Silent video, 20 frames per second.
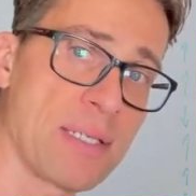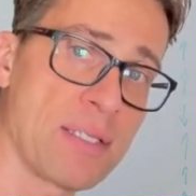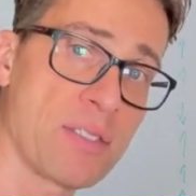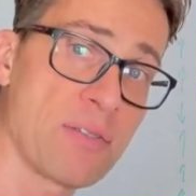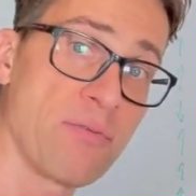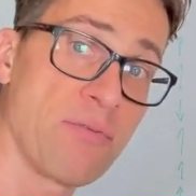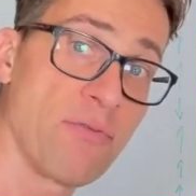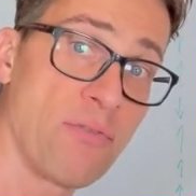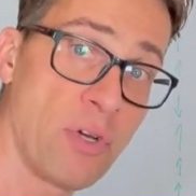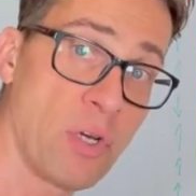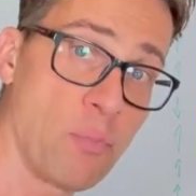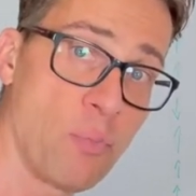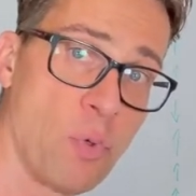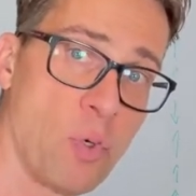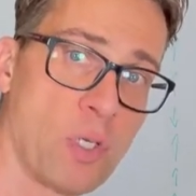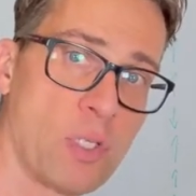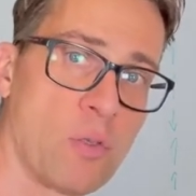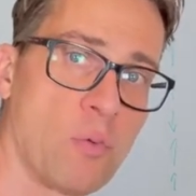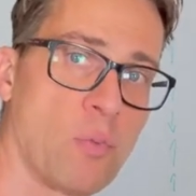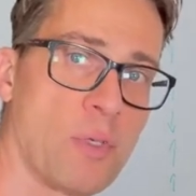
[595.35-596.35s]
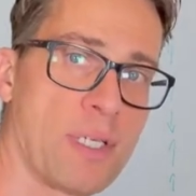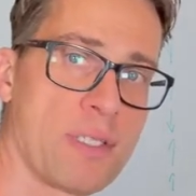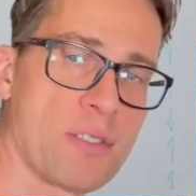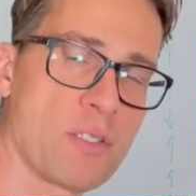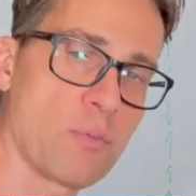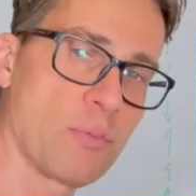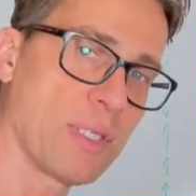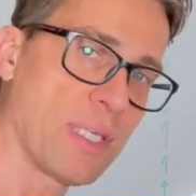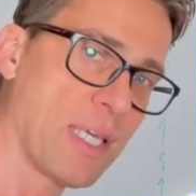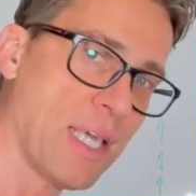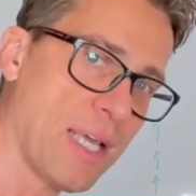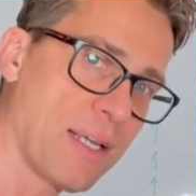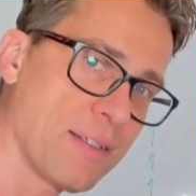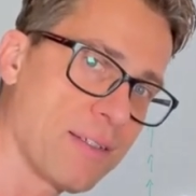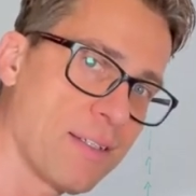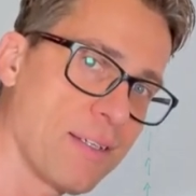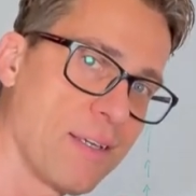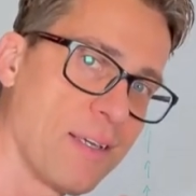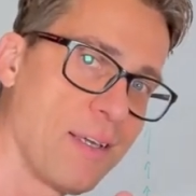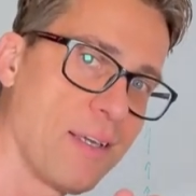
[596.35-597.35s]
It's a very important one. So we
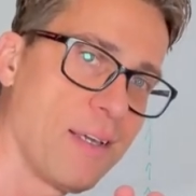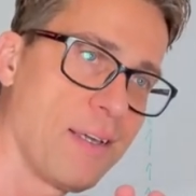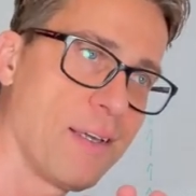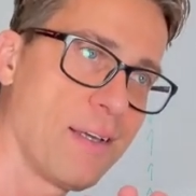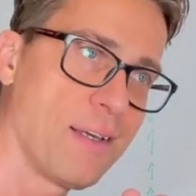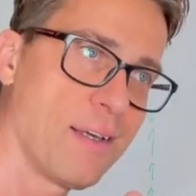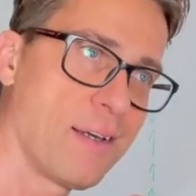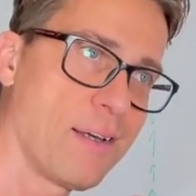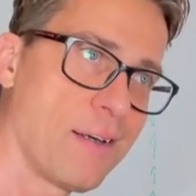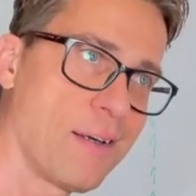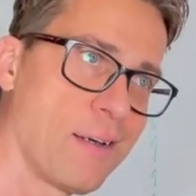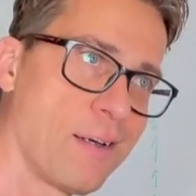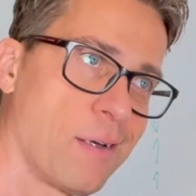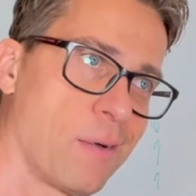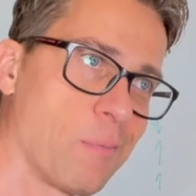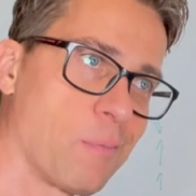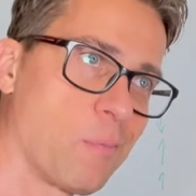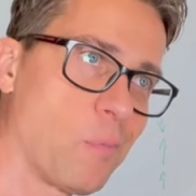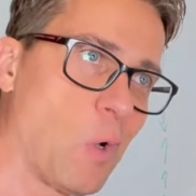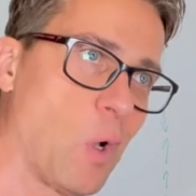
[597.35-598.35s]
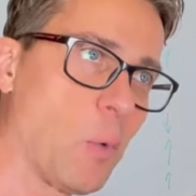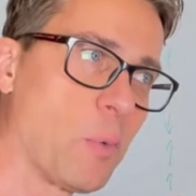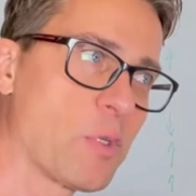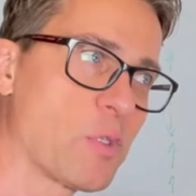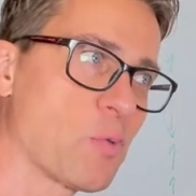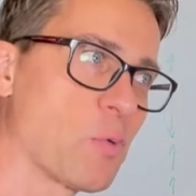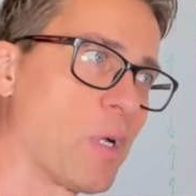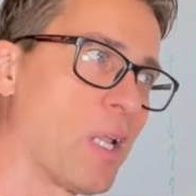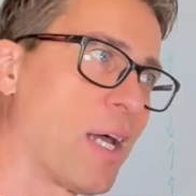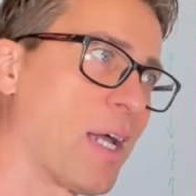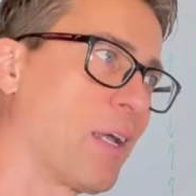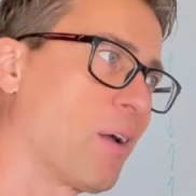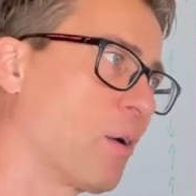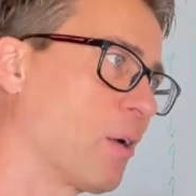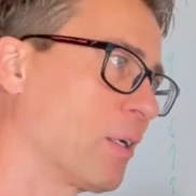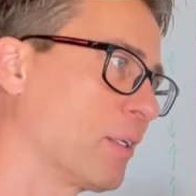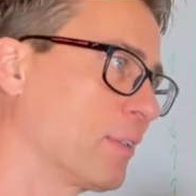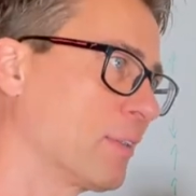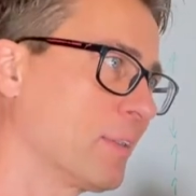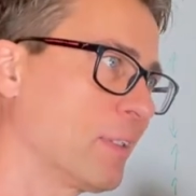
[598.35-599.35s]
can't um, always rely
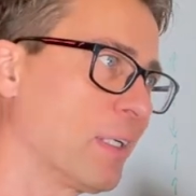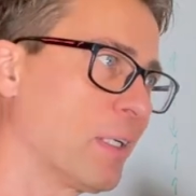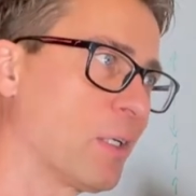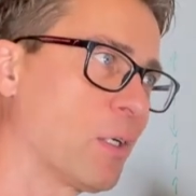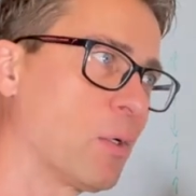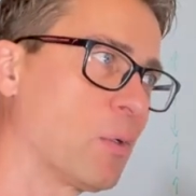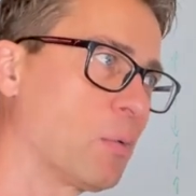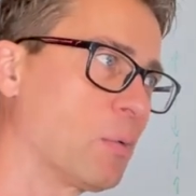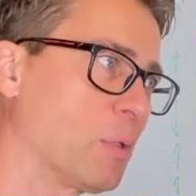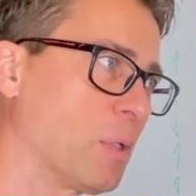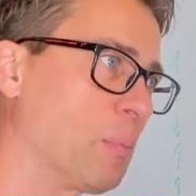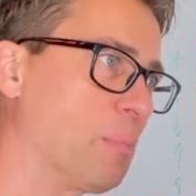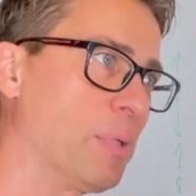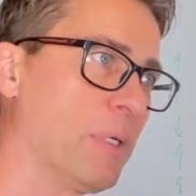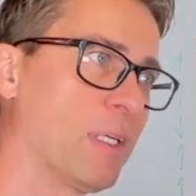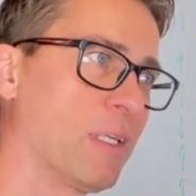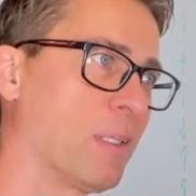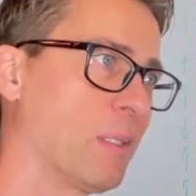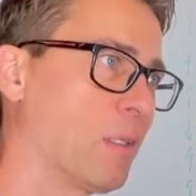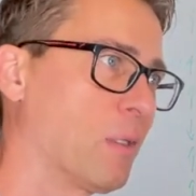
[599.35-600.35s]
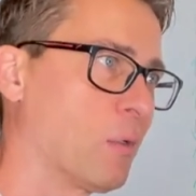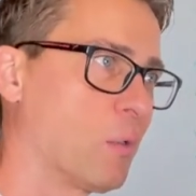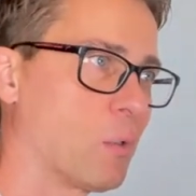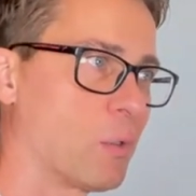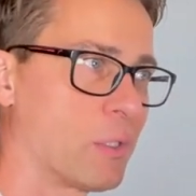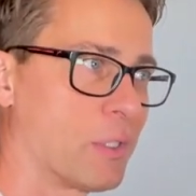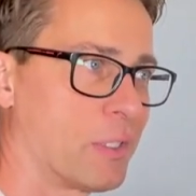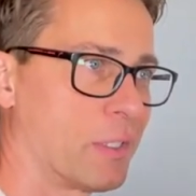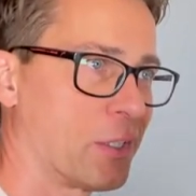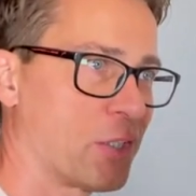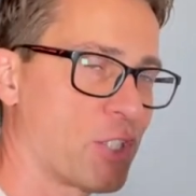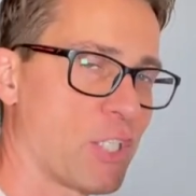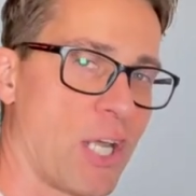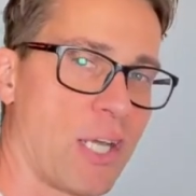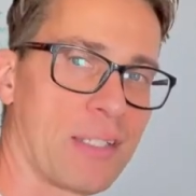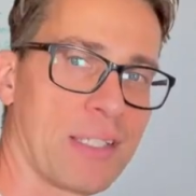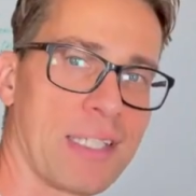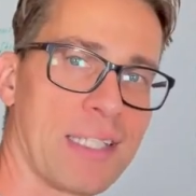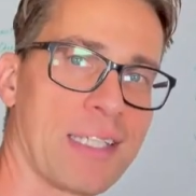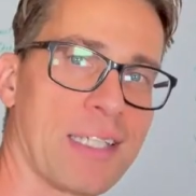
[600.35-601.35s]
on, you know, a pill or a
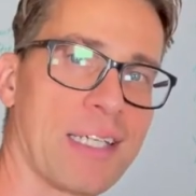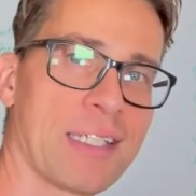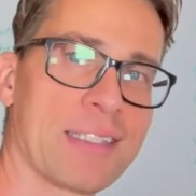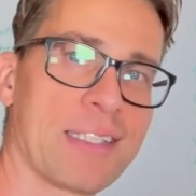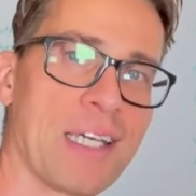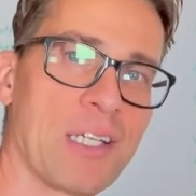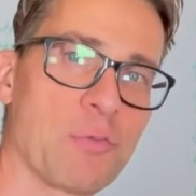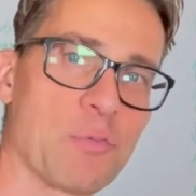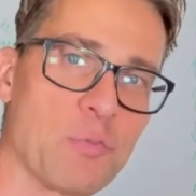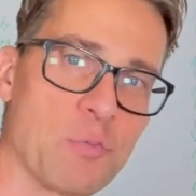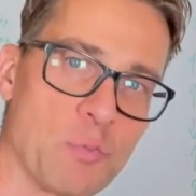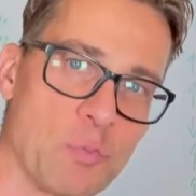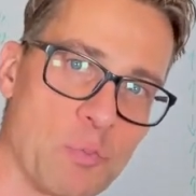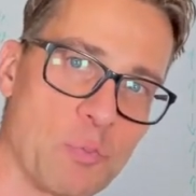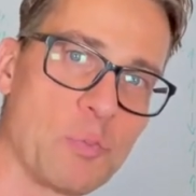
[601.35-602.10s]
shot or anything like that.